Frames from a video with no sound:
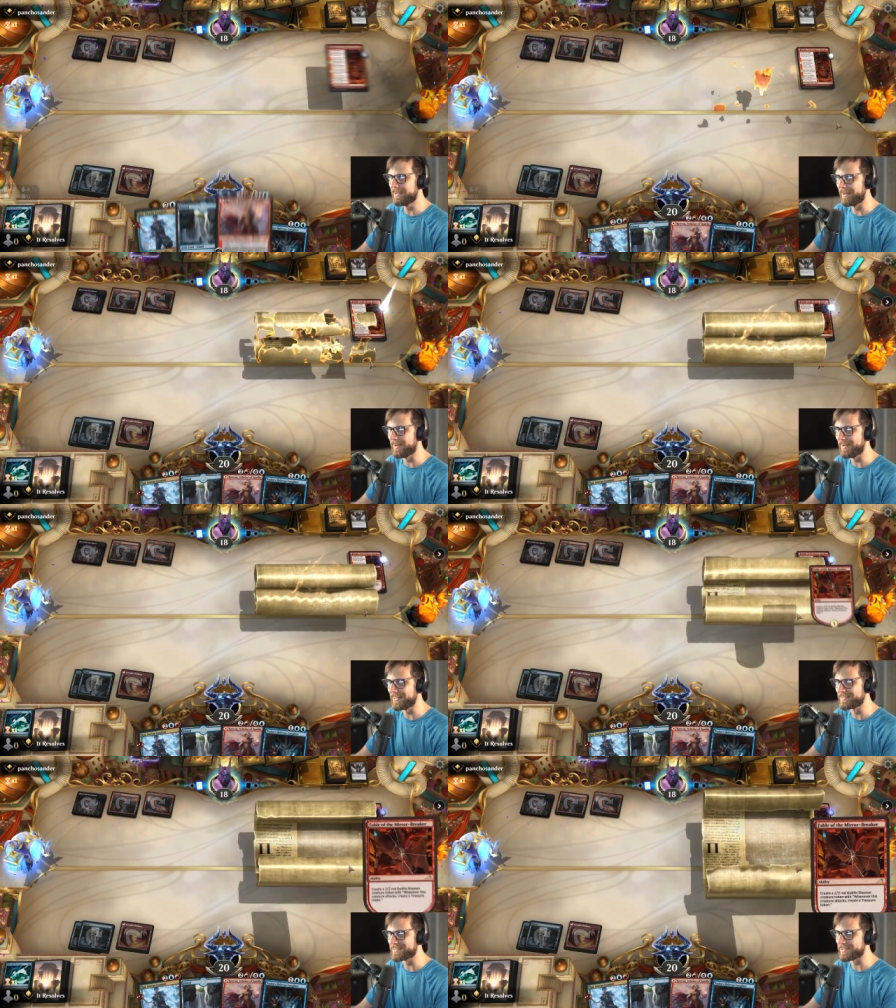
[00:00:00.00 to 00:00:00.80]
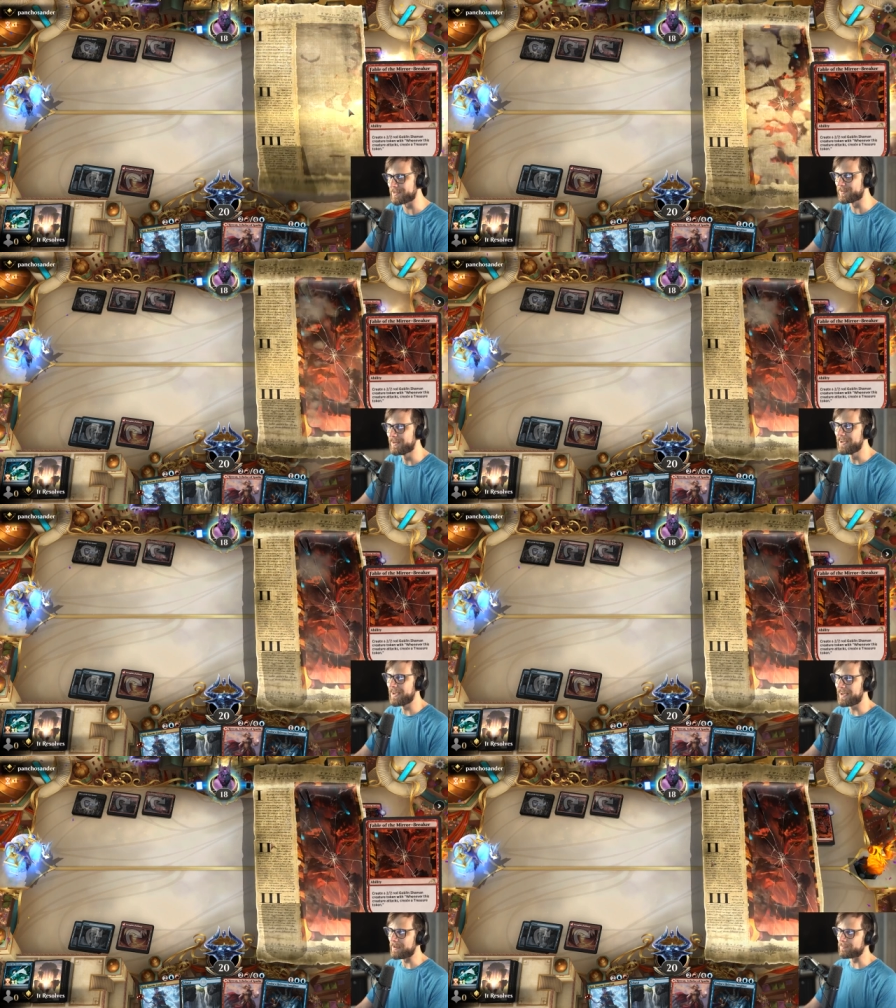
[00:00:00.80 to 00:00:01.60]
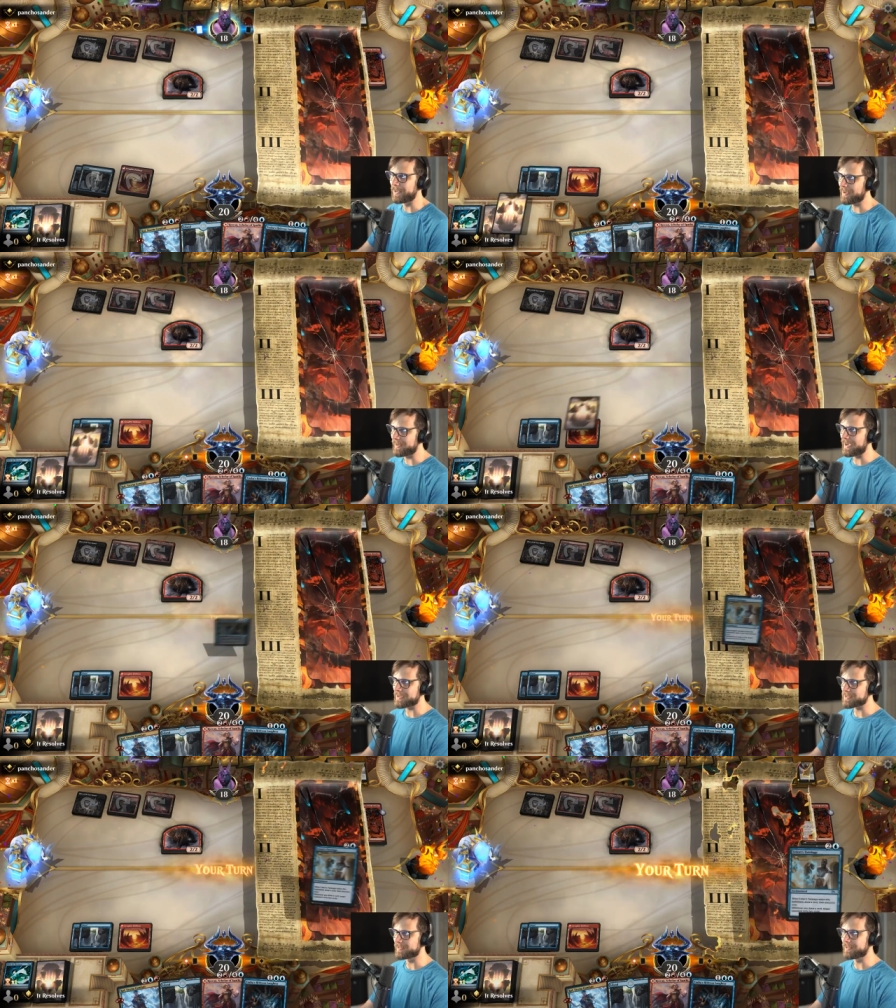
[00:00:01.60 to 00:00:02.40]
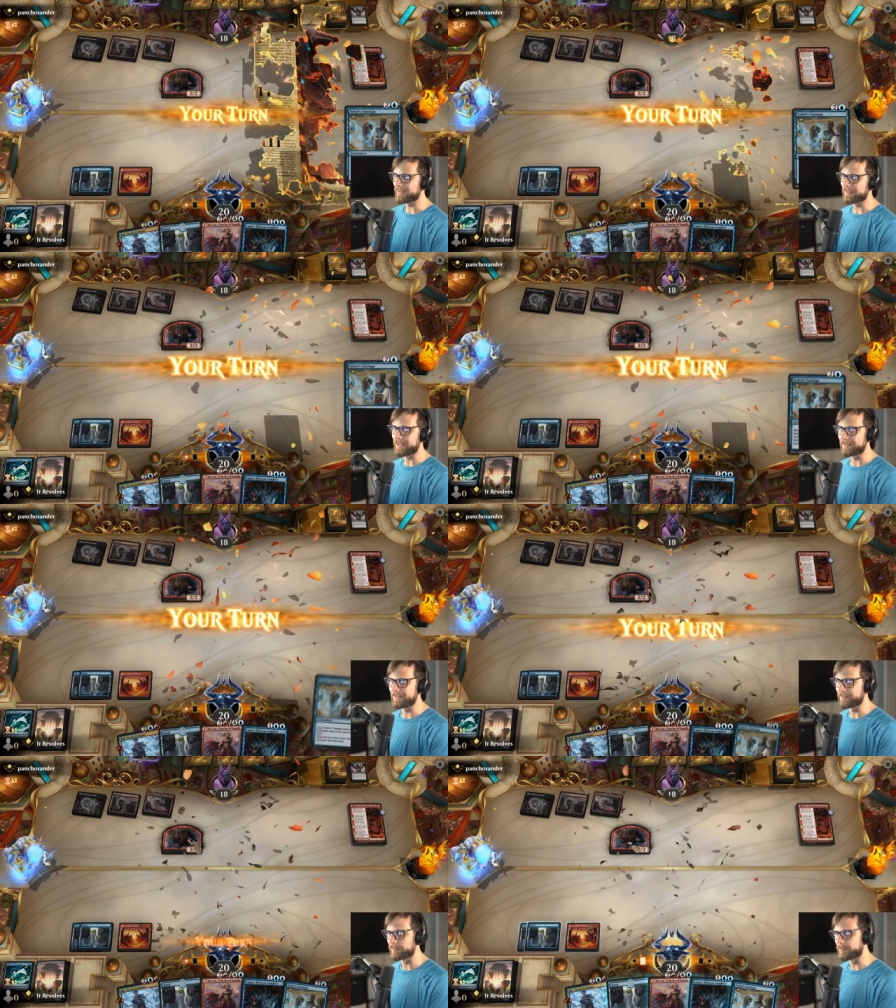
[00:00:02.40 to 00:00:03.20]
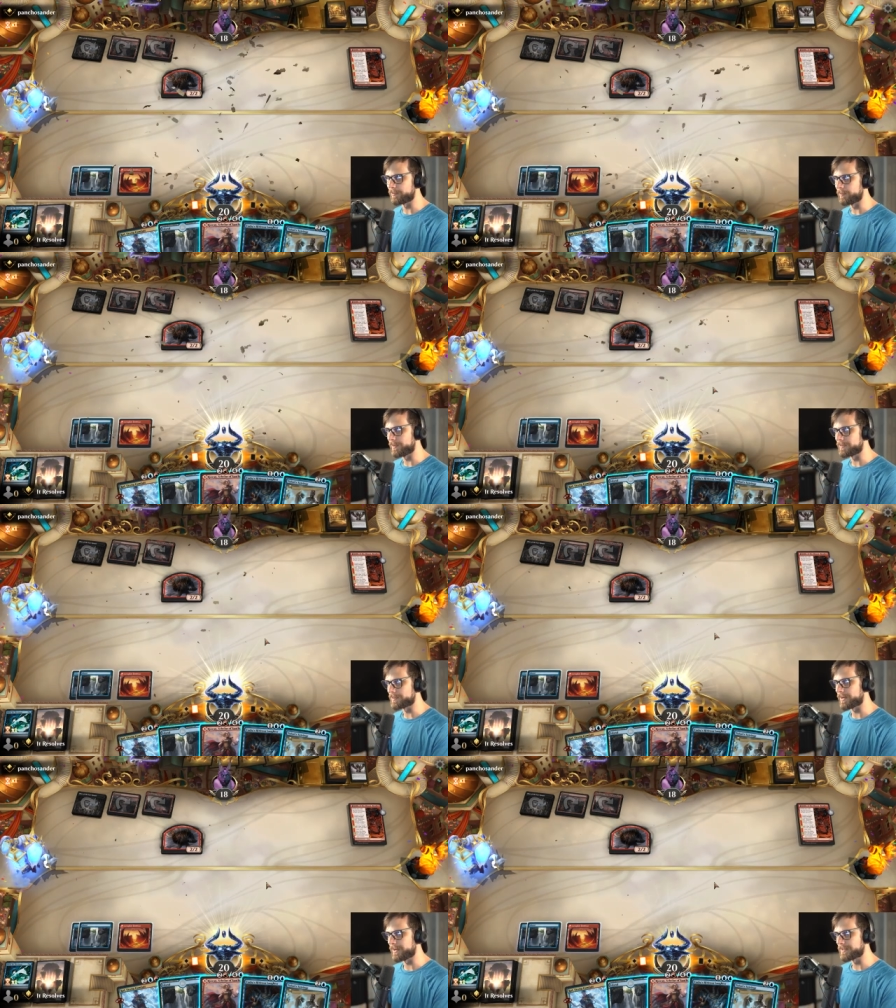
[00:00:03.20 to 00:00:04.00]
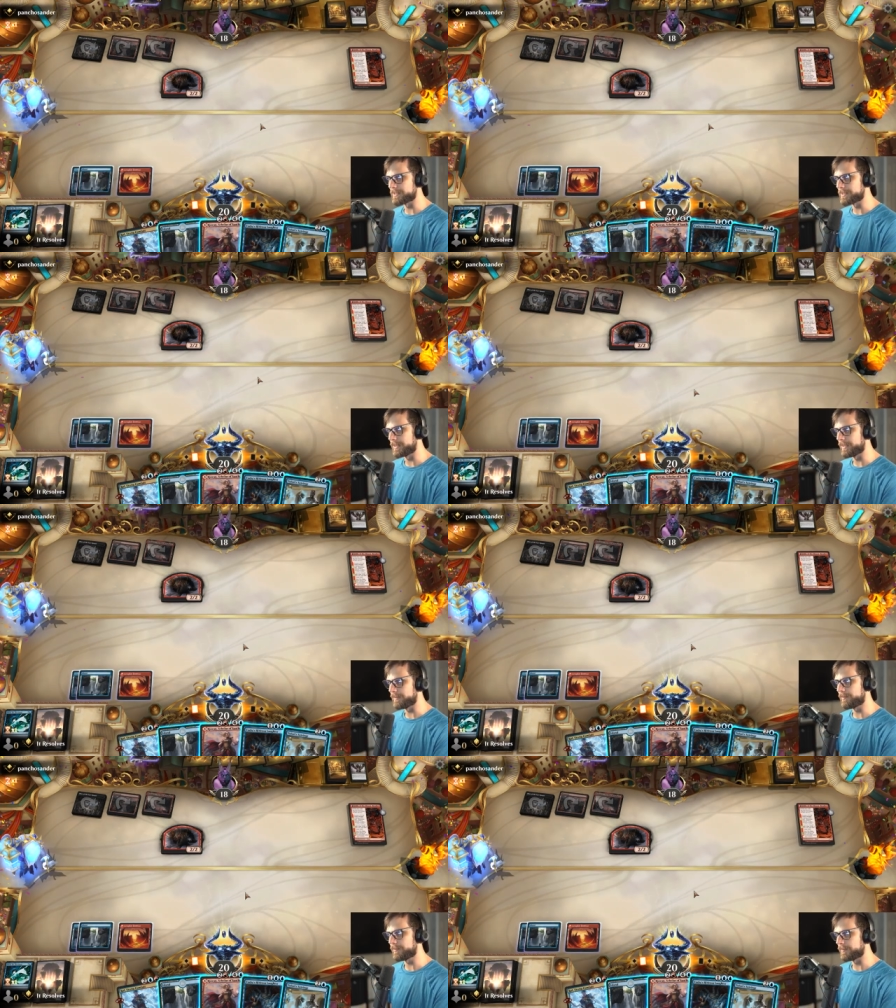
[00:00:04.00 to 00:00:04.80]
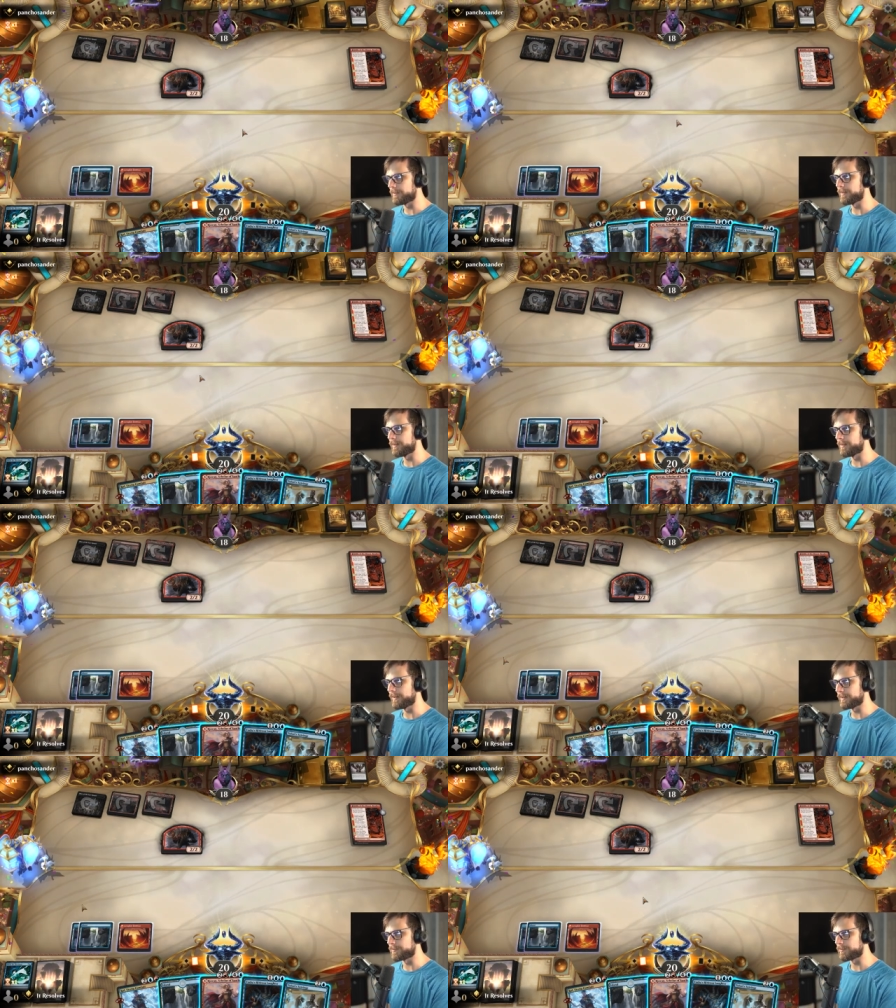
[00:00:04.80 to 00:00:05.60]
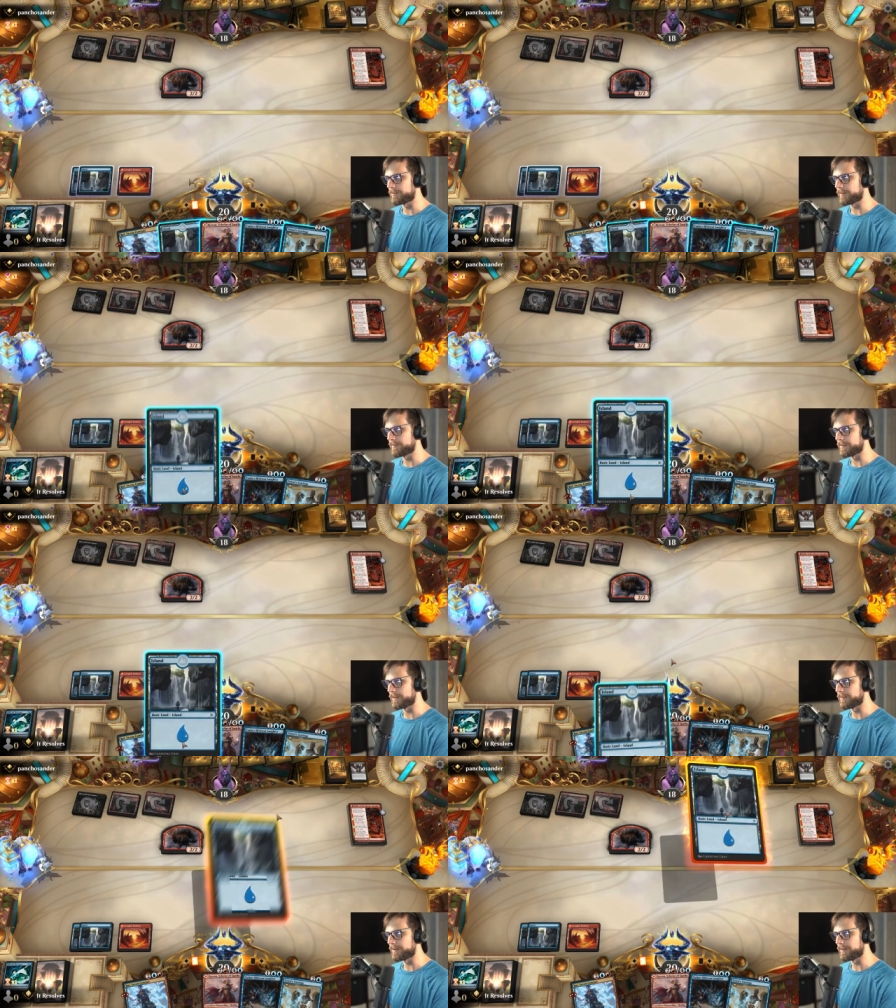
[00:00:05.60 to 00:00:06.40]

Uh, and so I'm not actually all that concerned with trying to get uh, extra stuff down there.